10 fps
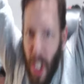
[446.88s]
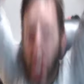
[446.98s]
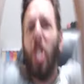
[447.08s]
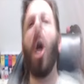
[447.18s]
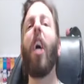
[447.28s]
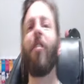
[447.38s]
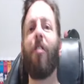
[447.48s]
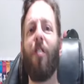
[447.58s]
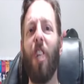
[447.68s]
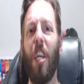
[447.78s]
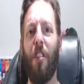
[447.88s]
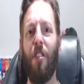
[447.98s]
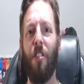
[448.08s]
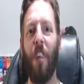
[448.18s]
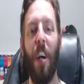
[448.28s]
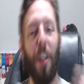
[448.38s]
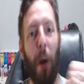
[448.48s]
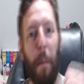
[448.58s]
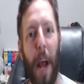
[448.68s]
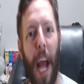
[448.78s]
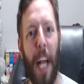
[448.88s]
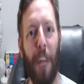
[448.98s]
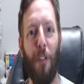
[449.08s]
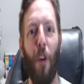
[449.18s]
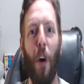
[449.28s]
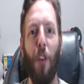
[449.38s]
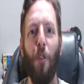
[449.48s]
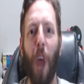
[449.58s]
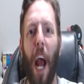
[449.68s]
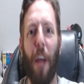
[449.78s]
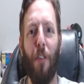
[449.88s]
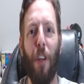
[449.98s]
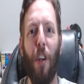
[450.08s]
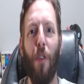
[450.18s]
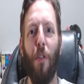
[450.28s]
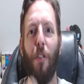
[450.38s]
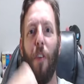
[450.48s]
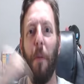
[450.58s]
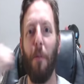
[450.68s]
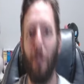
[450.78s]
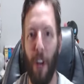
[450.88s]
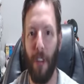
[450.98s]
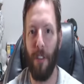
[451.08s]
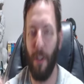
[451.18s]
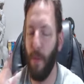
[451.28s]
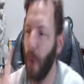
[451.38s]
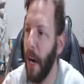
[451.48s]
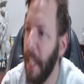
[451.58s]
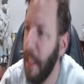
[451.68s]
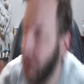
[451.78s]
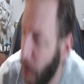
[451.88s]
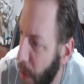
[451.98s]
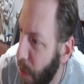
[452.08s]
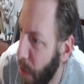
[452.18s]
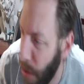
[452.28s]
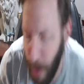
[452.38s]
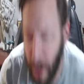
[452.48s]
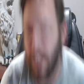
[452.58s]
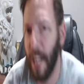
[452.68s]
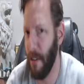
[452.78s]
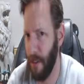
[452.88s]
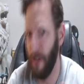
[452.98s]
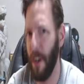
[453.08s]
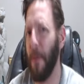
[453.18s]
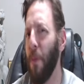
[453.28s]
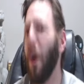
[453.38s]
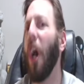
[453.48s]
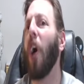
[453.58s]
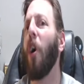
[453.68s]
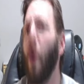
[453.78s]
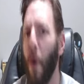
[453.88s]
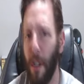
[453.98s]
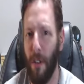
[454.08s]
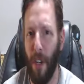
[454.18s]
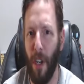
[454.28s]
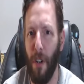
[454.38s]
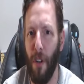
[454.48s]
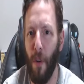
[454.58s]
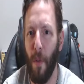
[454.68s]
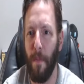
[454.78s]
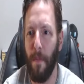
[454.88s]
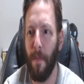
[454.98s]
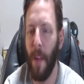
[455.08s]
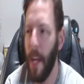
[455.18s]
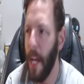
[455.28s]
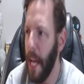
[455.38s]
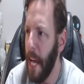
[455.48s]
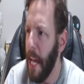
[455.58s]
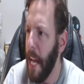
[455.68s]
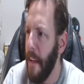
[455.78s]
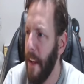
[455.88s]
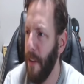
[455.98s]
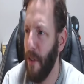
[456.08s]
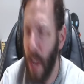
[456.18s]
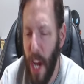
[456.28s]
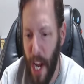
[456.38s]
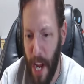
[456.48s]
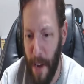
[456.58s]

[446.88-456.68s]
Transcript: justice! The man is going to execute some justice. What he's going to do, ladies and gentlemen, what Akoya is going to do, is he